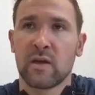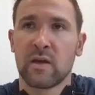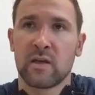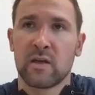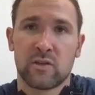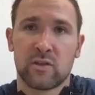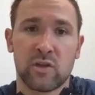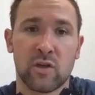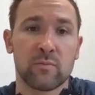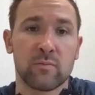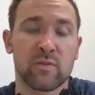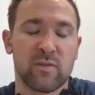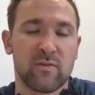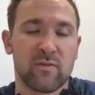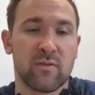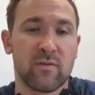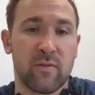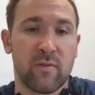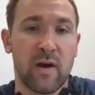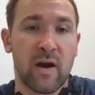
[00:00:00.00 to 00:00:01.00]
in terms of
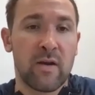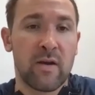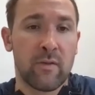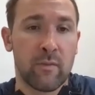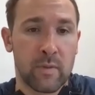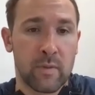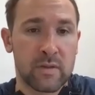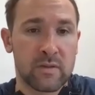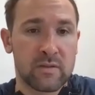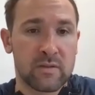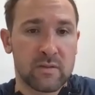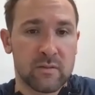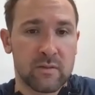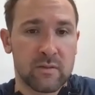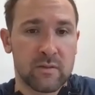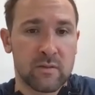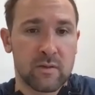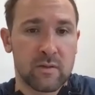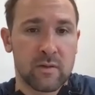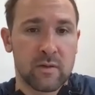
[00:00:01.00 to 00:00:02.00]
environment,
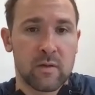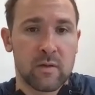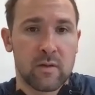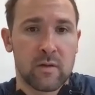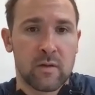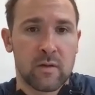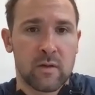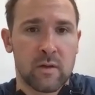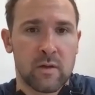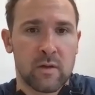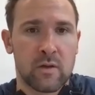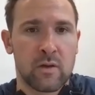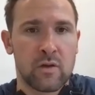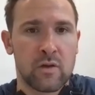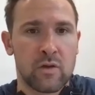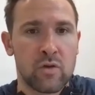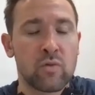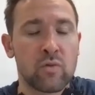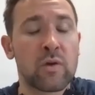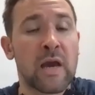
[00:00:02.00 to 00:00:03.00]

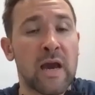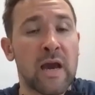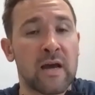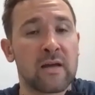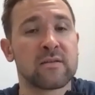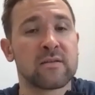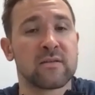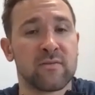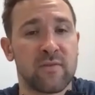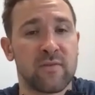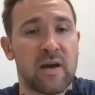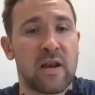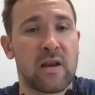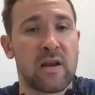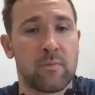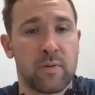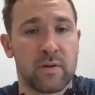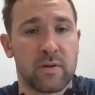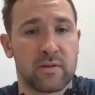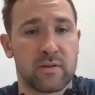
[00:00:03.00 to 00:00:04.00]
you can
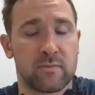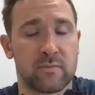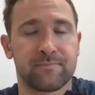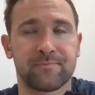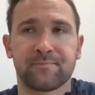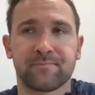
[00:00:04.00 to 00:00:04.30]
develop it.